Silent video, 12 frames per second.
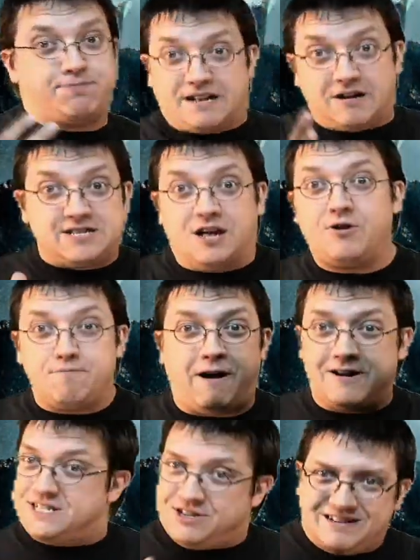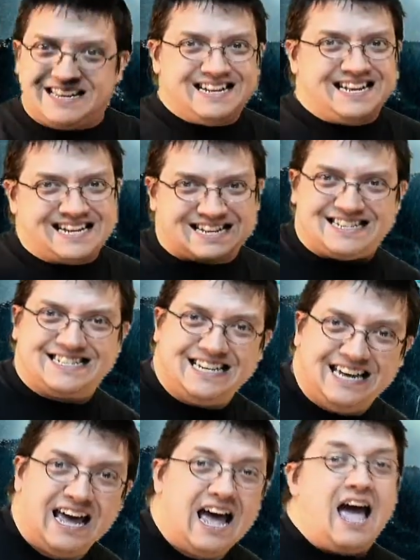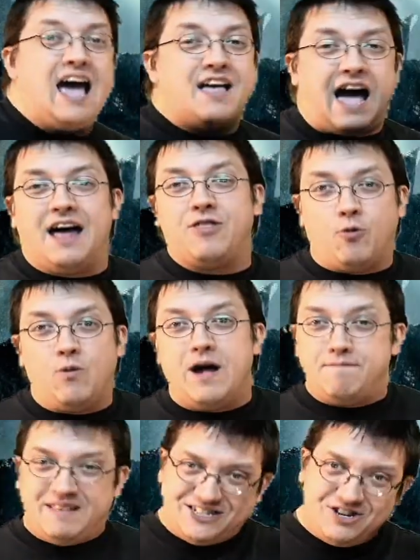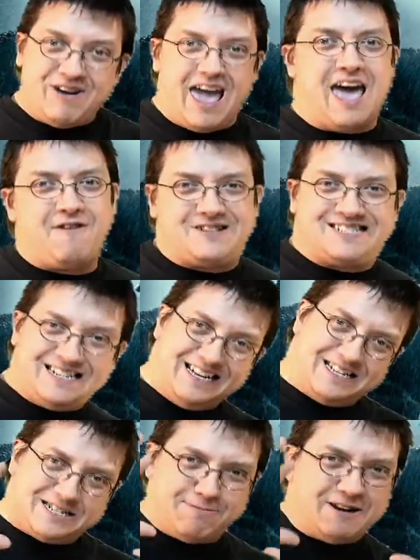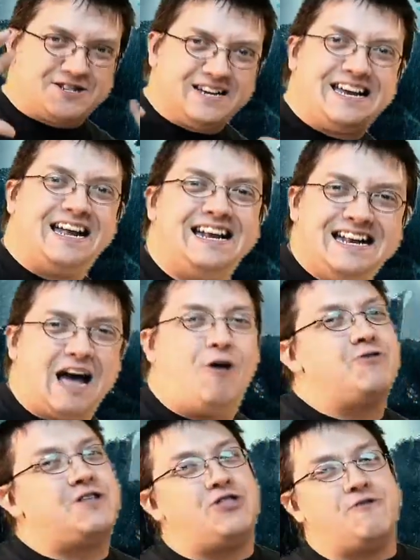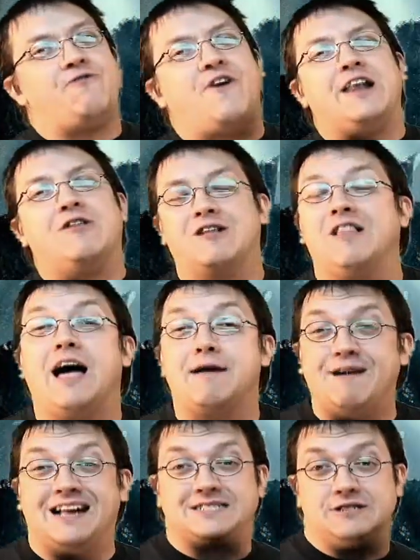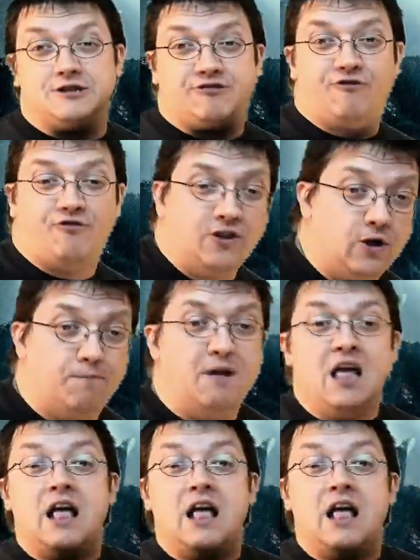But there's other parts you didn't get to see on the web that you have to see, especially getting down to the final climax of this film.